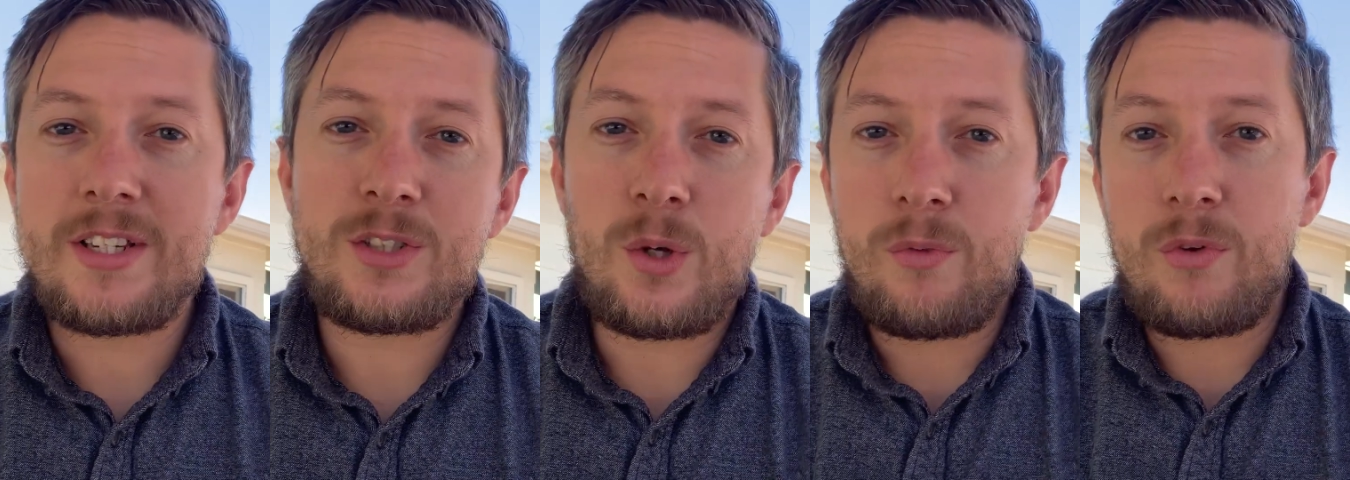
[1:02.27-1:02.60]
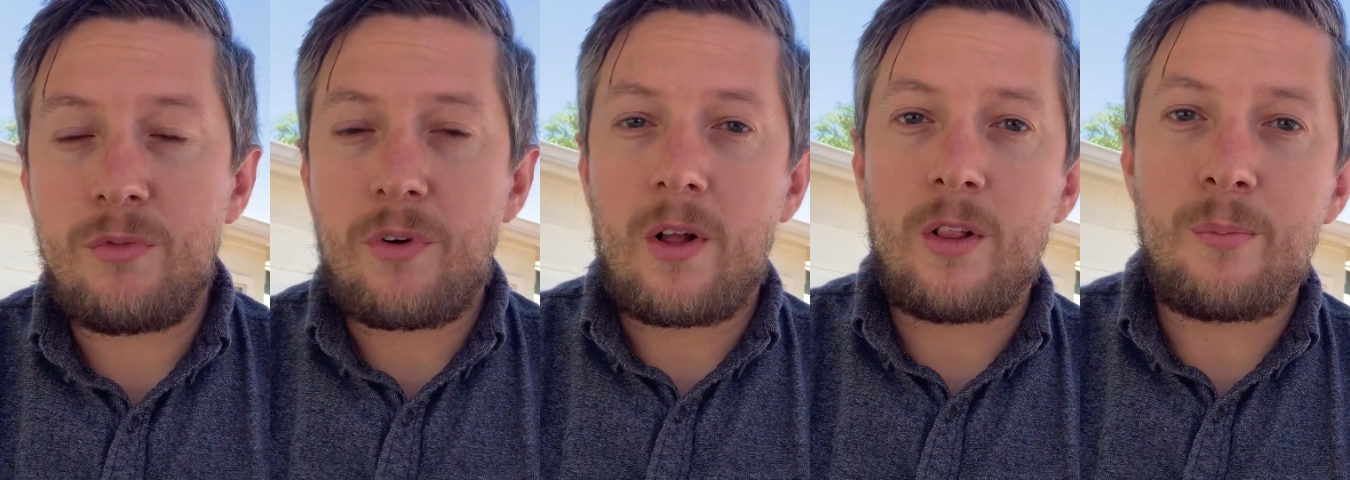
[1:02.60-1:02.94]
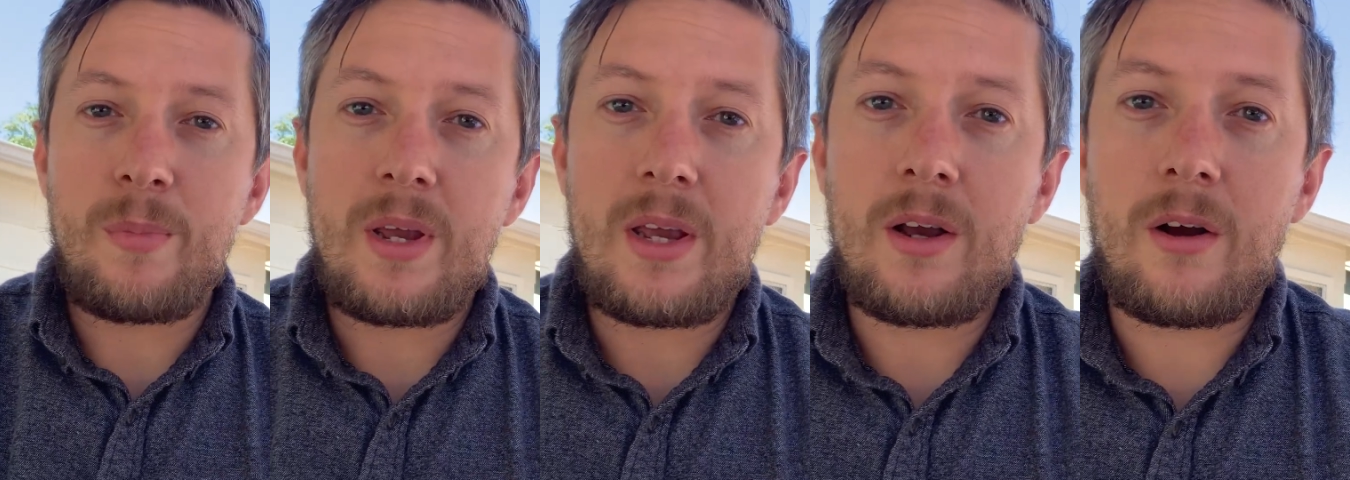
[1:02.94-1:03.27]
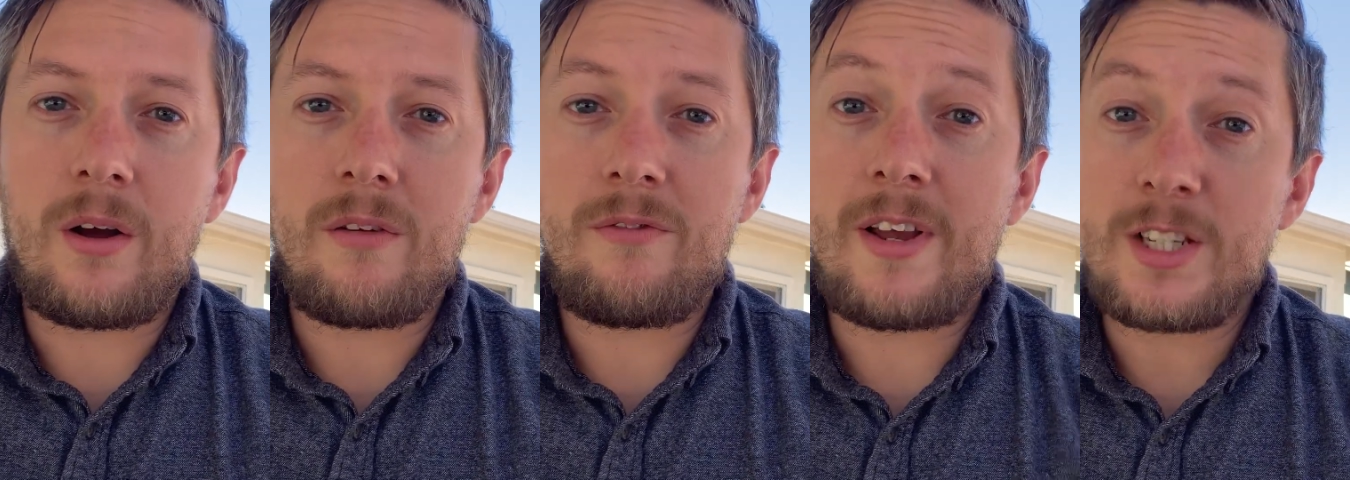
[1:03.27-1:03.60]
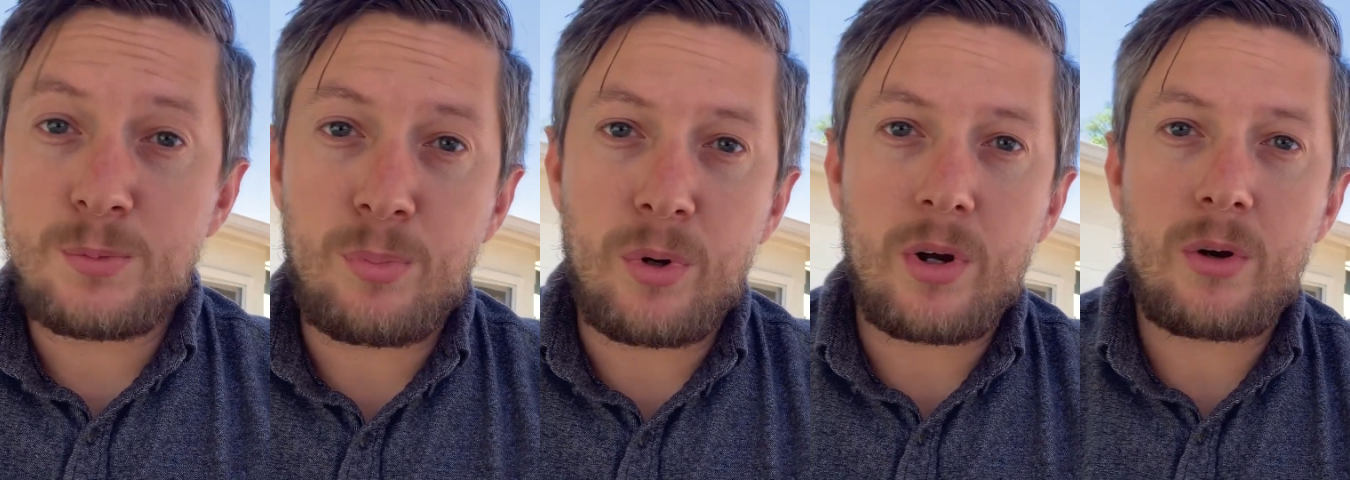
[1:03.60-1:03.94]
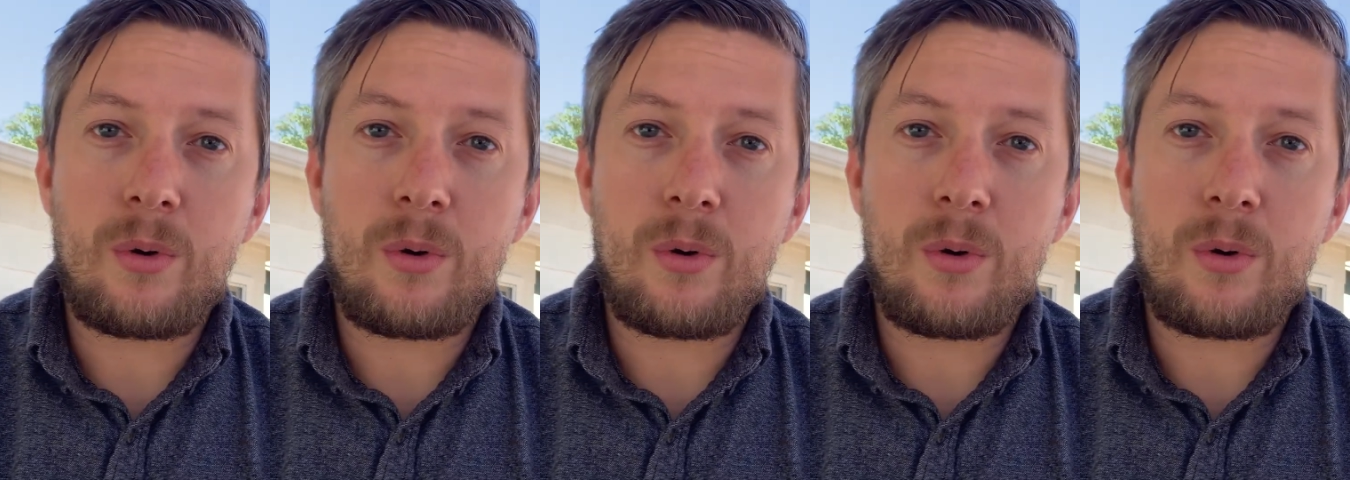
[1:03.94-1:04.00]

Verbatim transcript: So if you follow me on Facebook